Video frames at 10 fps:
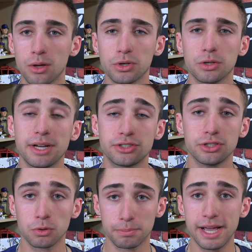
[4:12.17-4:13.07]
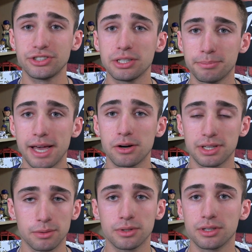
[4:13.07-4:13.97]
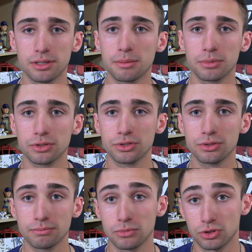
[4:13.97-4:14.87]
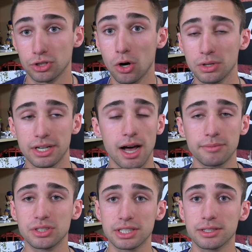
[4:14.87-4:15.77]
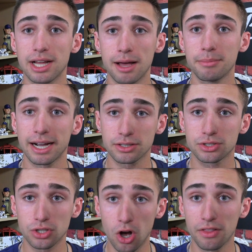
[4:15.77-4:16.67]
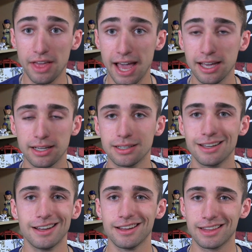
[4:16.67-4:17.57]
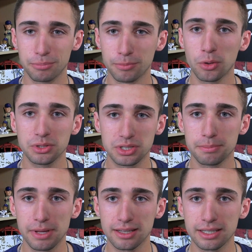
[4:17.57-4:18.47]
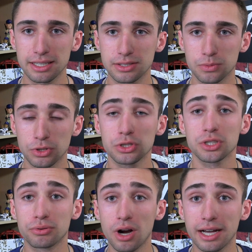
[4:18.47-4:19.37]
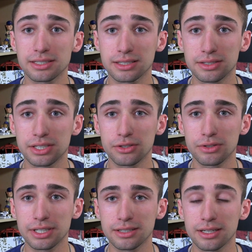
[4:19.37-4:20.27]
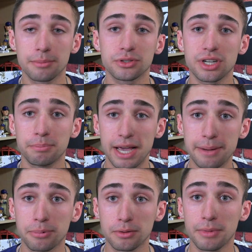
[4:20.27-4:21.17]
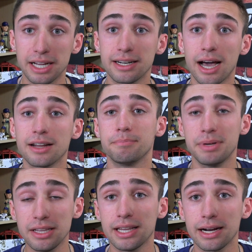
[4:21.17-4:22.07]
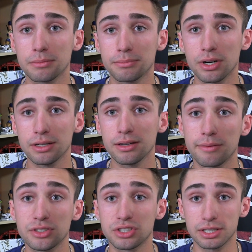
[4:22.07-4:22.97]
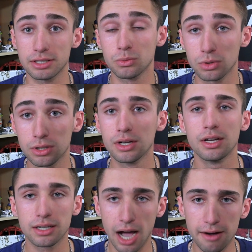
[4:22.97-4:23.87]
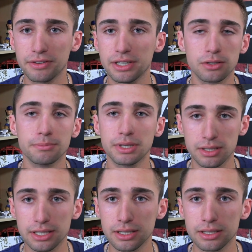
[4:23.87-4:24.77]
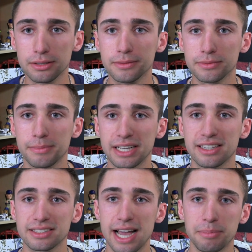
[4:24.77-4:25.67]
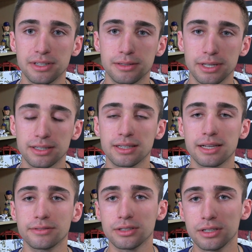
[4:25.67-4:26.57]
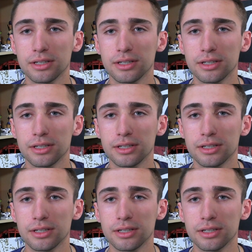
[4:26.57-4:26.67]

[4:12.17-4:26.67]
Well, you mentioned you were pitching better than what the numbers shown, and obviously the Diamondbacks saw that, and they promoted you to the big leagues. Were you surprised considering the numbers on paper might not have been there, but obviously you were confident in your ability to, to make things happen at the big league level?